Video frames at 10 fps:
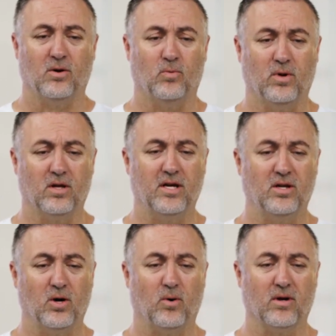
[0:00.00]
really
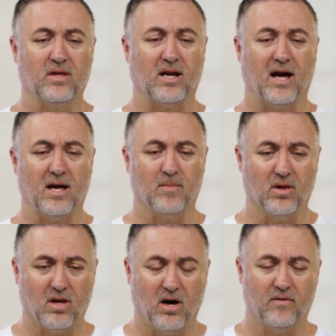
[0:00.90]
knowing that I am
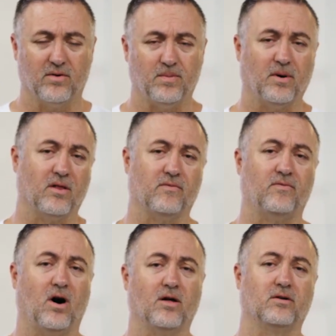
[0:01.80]
loved by the
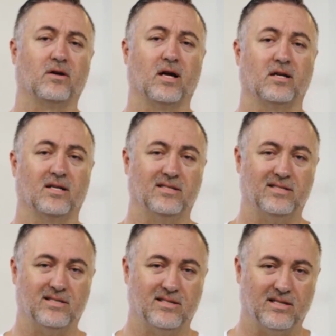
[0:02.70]
Father and He
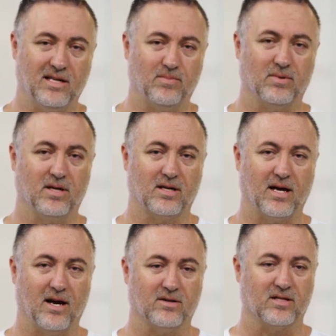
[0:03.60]
deeply
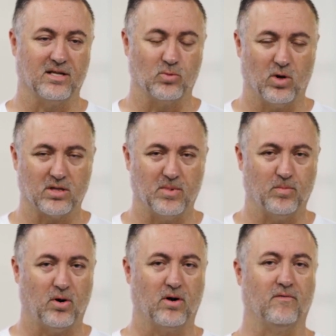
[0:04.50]
cares and He wants to be
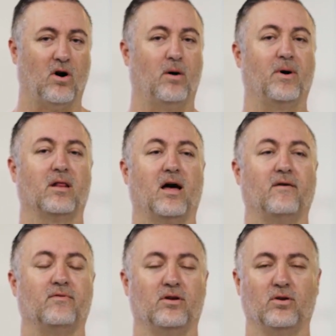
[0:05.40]
part of all my
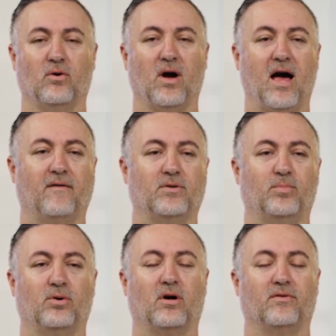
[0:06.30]
life. And you don't have to
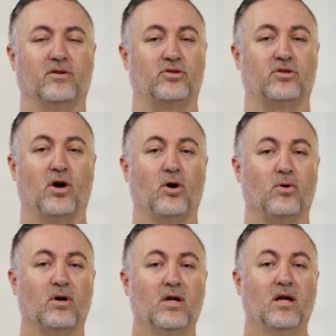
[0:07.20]
put on this
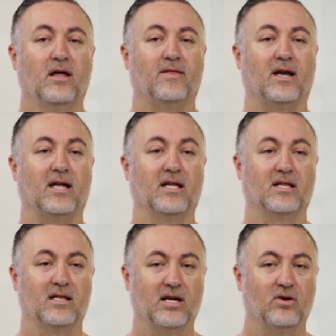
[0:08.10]
show that He
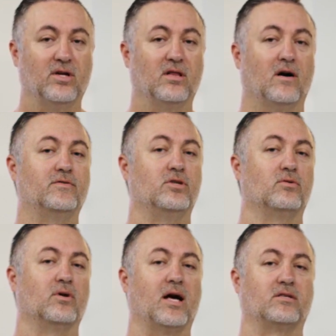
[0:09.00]
literally loves
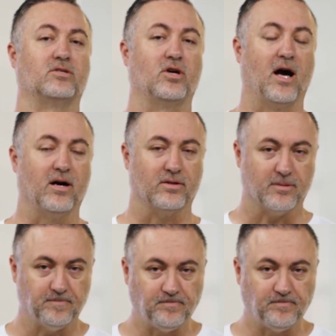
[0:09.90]
you as a child.